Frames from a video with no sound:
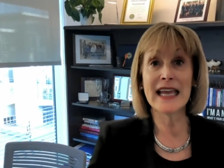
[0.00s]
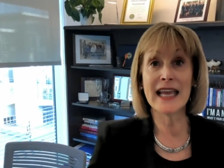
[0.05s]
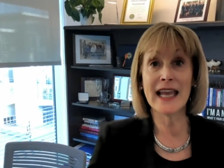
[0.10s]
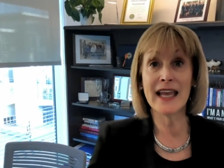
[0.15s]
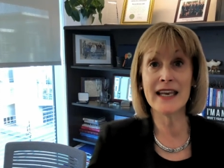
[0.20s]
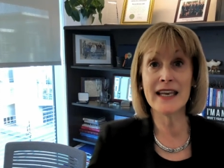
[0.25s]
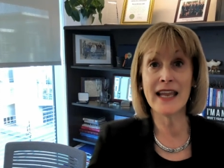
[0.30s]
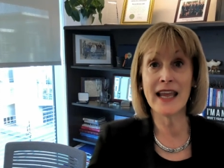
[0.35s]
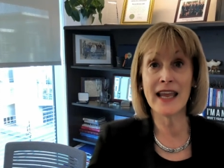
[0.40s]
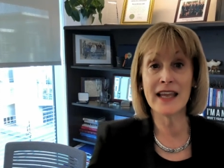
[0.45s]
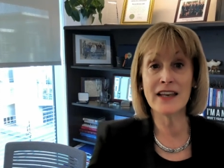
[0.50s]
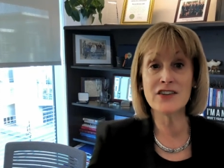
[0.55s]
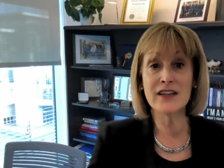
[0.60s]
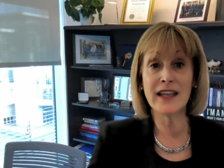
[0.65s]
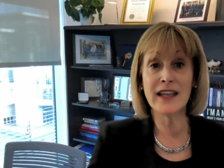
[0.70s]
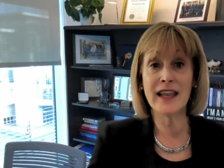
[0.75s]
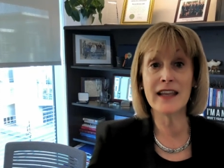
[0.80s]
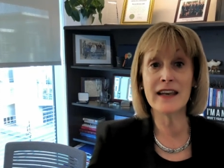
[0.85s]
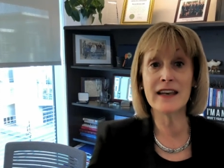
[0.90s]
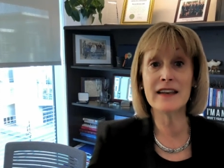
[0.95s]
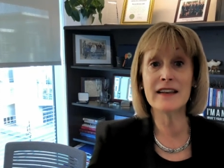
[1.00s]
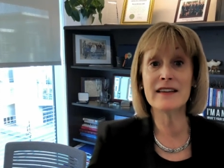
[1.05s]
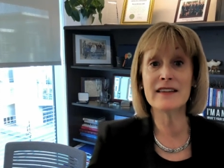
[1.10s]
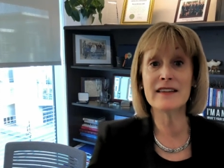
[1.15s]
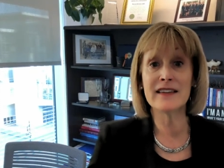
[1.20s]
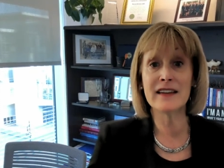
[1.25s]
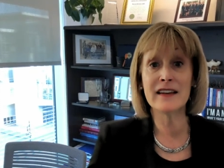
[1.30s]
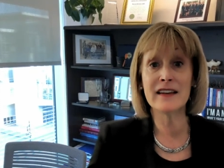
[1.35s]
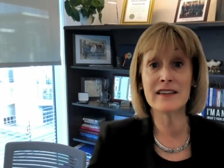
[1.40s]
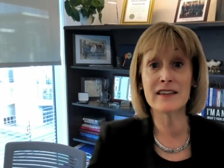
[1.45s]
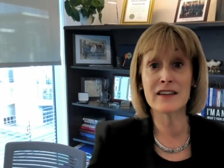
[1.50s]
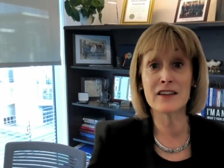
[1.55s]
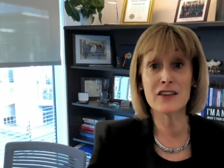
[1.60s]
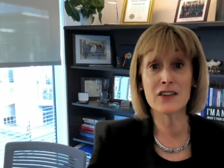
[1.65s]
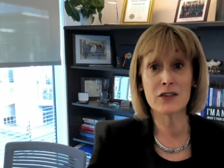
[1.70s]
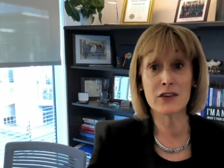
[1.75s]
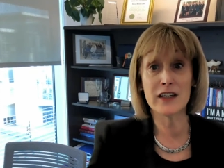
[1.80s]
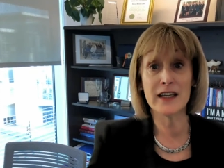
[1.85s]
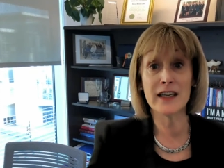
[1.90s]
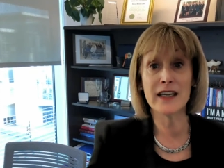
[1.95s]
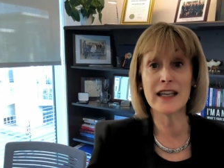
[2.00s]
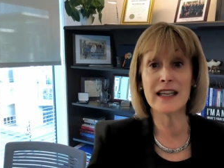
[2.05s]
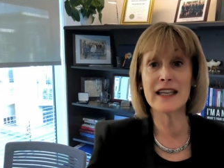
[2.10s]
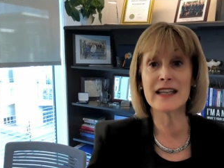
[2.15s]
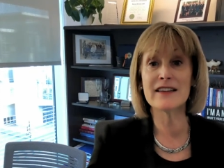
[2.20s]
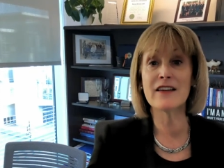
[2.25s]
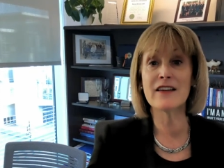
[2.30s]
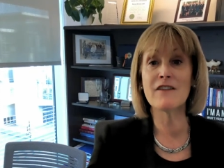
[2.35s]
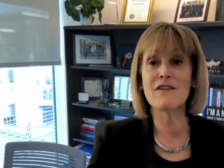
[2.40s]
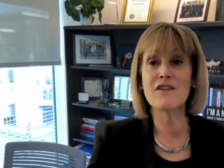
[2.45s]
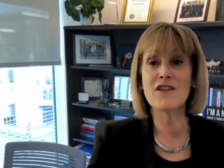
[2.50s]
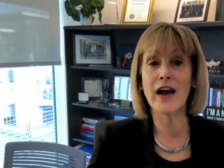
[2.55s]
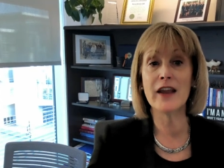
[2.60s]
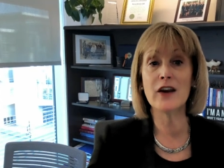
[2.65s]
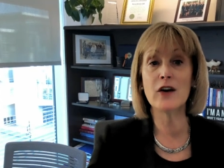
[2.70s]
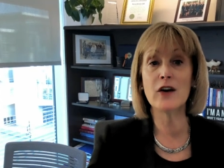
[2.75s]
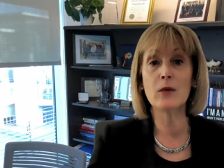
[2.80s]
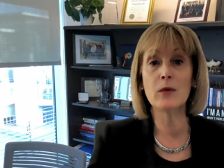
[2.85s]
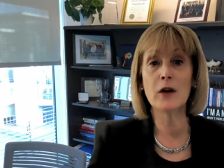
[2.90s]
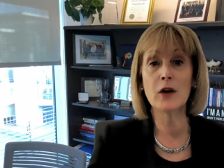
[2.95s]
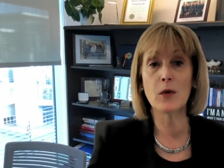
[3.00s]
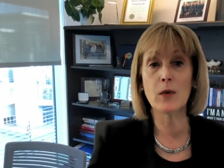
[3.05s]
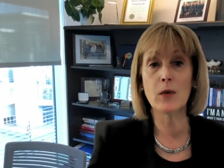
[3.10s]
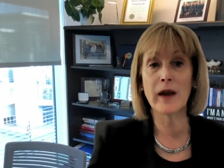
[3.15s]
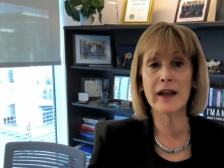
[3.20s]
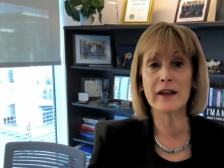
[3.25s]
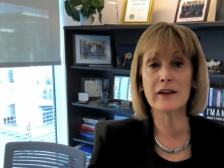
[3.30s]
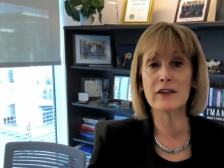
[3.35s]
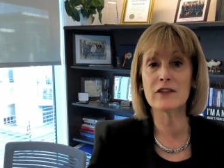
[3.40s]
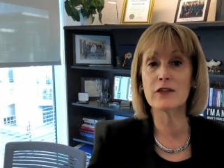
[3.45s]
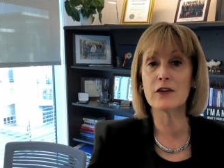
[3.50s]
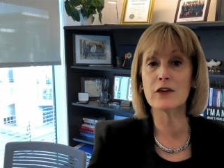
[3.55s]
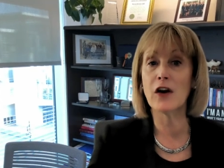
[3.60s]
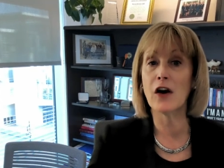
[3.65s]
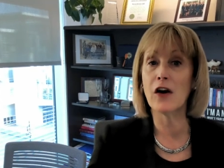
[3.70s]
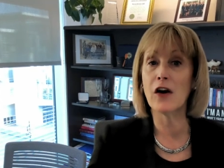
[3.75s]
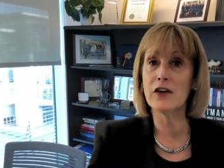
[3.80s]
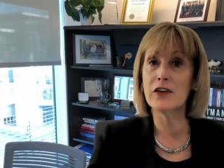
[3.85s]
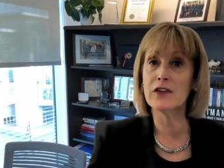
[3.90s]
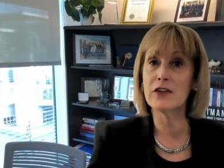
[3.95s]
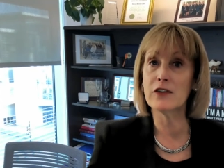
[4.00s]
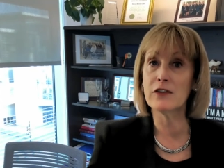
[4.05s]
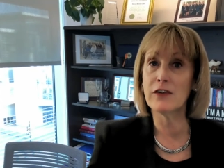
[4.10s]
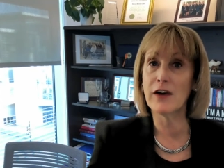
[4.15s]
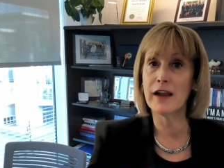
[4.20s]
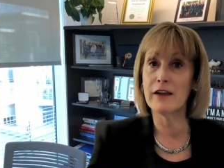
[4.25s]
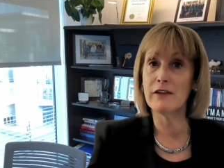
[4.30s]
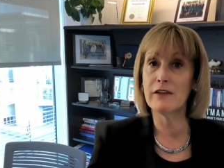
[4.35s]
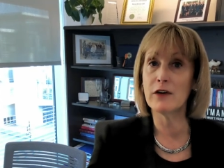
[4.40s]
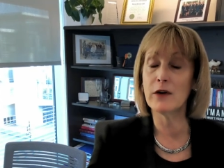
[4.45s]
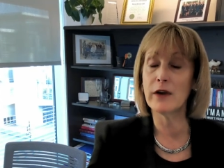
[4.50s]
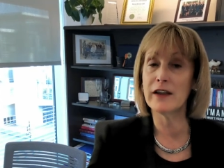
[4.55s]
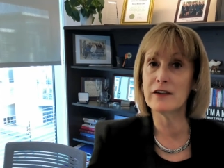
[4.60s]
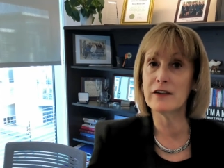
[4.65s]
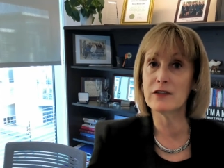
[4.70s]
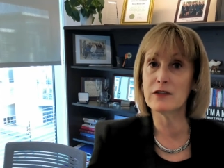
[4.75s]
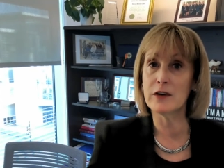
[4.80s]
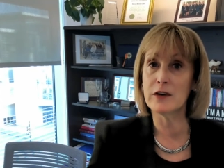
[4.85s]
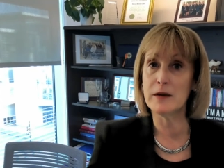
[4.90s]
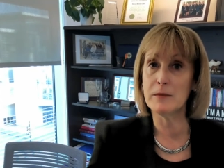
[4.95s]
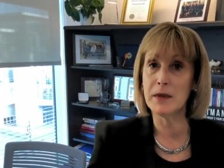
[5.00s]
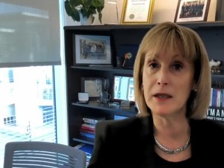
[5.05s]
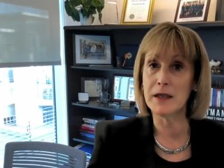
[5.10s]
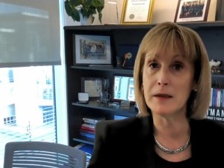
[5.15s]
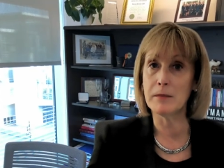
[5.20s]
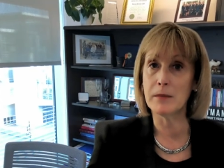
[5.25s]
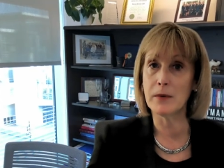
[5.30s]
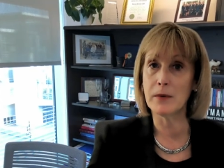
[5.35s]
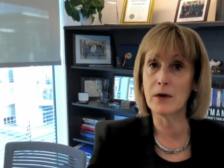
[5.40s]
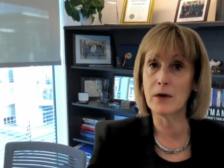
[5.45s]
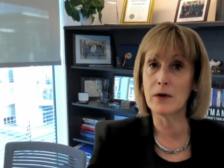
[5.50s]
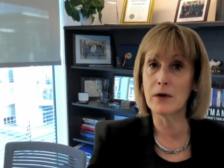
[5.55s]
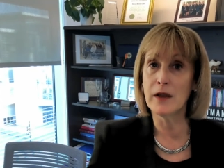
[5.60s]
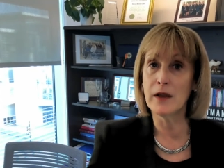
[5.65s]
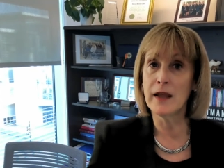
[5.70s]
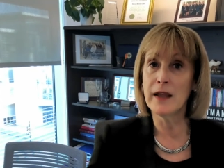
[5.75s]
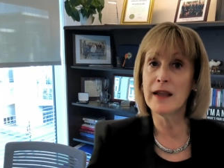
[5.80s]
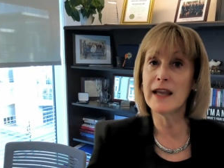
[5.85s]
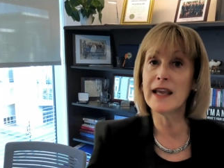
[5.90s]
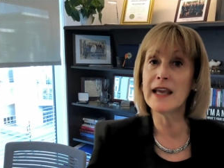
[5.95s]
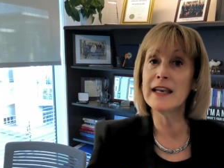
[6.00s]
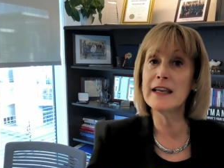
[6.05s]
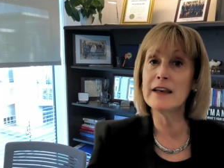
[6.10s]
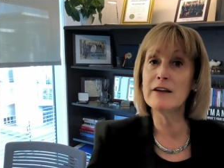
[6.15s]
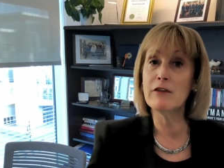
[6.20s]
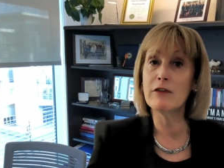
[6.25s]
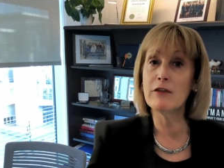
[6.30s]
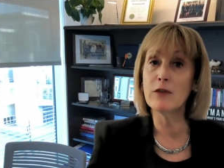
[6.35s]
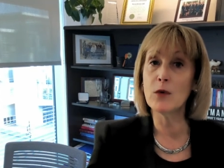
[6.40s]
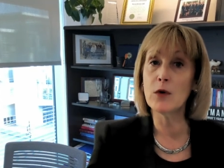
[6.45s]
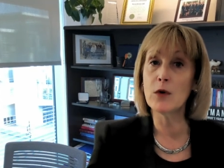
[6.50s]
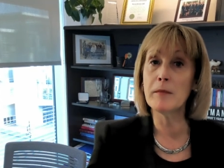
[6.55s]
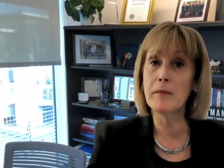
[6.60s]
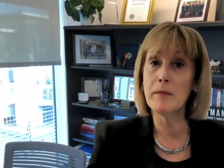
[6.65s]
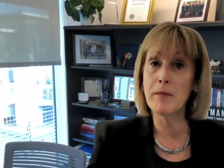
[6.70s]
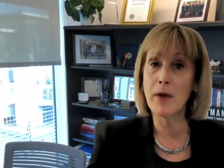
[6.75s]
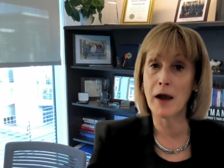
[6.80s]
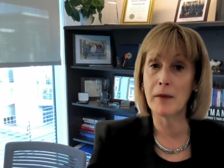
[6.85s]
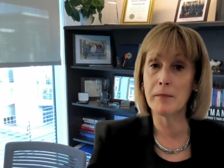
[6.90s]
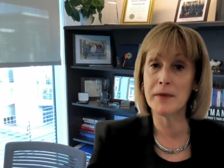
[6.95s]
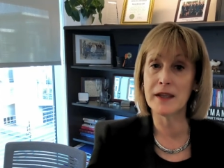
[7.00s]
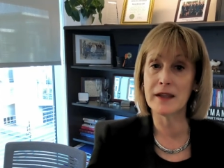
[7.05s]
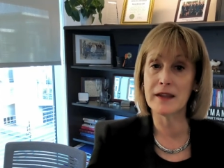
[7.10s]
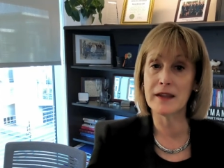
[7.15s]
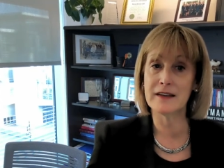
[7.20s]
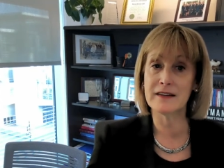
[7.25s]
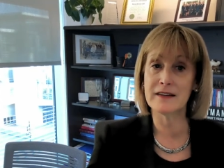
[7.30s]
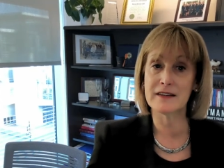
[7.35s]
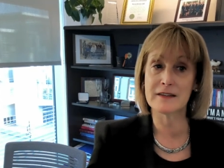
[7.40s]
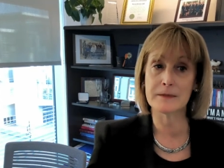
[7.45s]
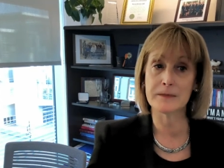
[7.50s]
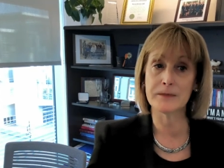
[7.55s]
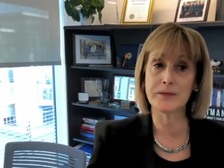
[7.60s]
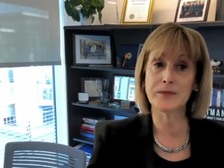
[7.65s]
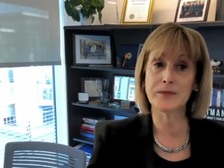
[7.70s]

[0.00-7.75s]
"An educated citizenry is a vital request for our survival as free people, an informed populace."